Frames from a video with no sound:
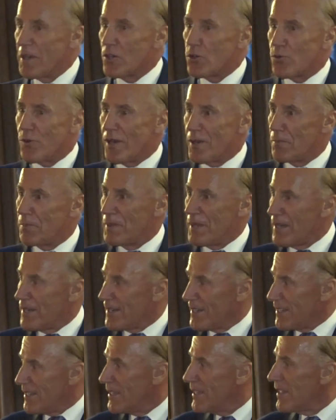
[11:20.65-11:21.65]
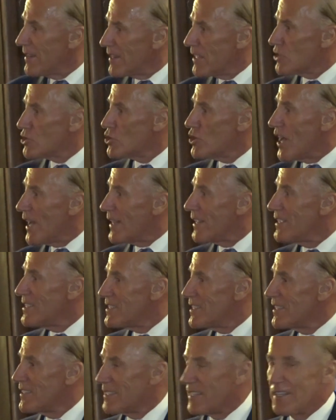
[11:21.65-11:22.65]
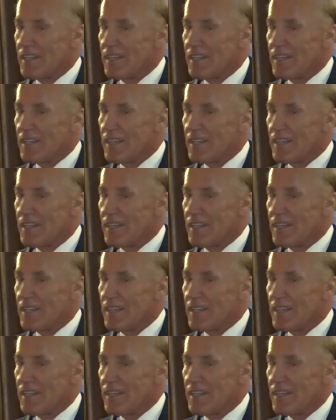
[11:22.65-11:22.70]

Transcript: and credibility that's not easy.